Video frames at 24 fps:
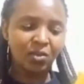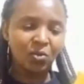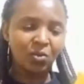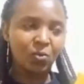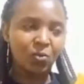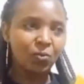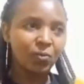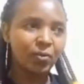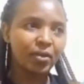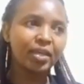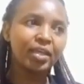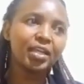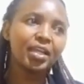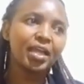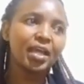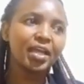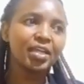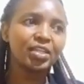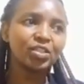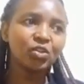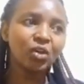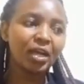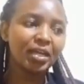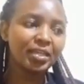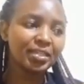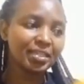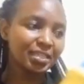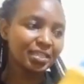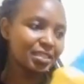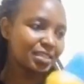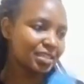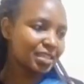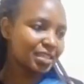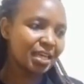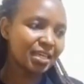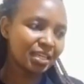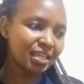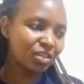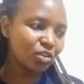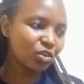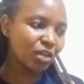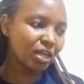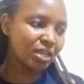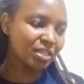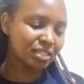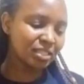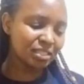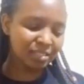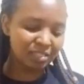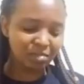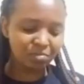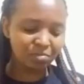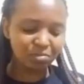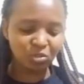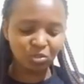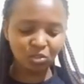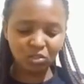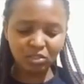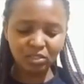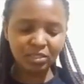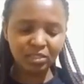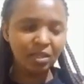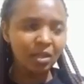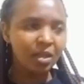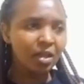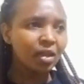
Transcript: Well, I don't understand because